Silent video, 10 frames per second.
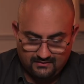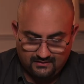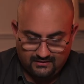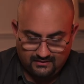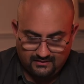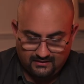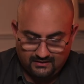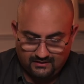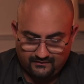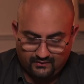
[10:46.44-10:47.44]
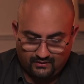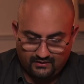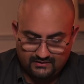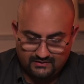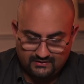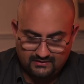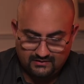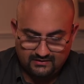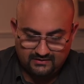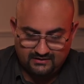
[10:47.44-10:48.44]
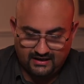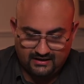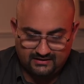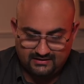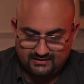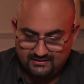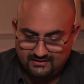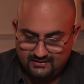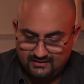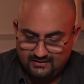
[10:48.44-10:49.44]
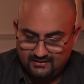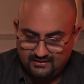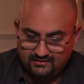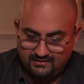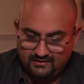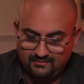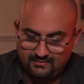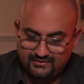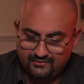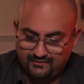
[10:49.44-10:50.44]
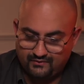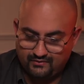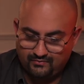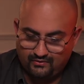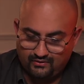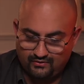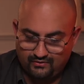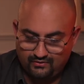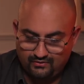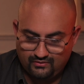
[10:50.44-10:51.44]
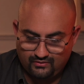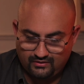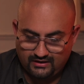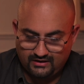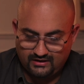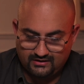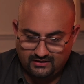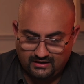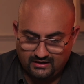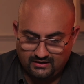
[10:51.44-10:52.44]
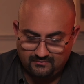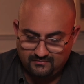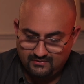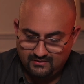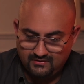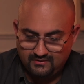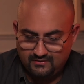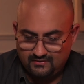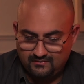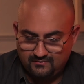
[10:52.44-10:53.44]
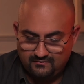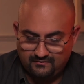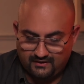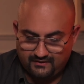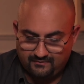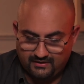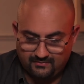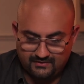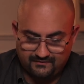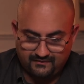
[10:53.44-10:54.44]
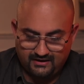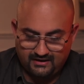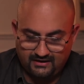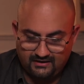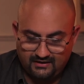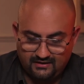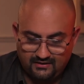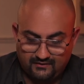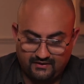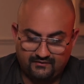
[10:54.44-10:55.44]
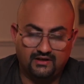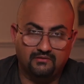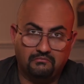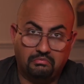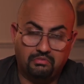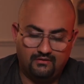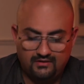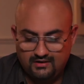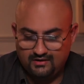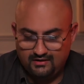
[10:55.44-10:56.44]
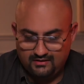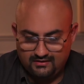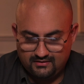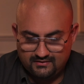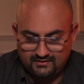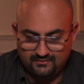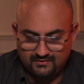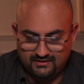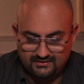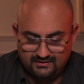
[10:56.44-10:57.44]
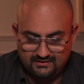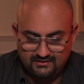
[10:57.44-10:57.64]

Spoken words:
Done. And of course, date. Let's do it for tomorrow. Okay, time. 5 p.m. is fine, 5 a.m. still works.